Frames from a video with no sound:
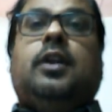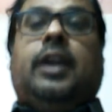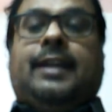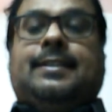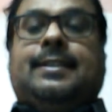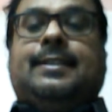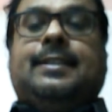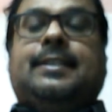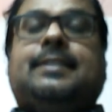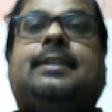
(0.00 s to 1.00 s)
Next
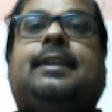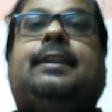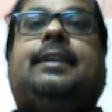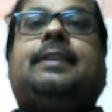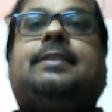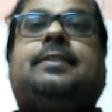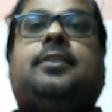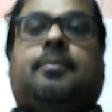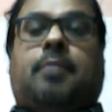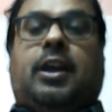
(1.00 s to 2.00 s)
stage is test
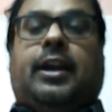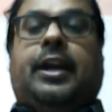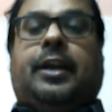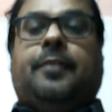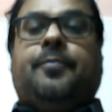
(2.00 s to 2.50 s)
marketing.